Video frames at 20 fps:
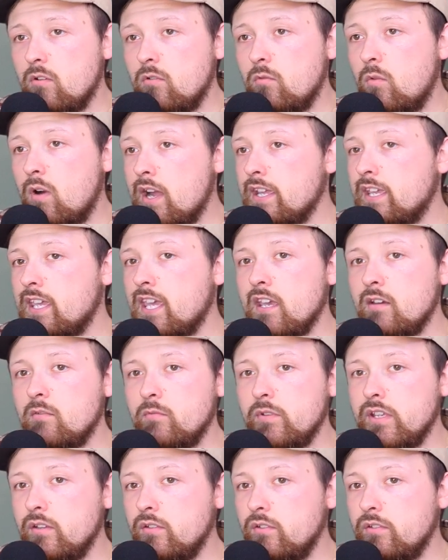Why can't
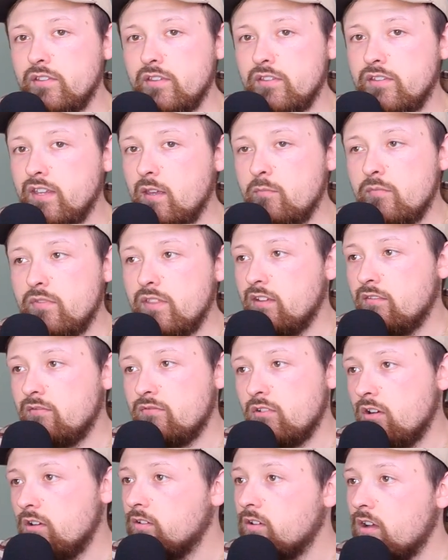we use the same thing
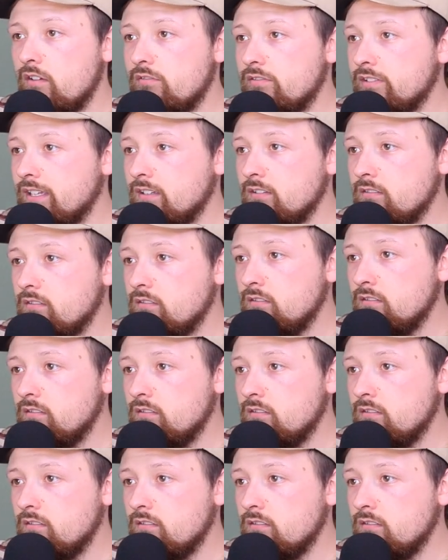for our coffee?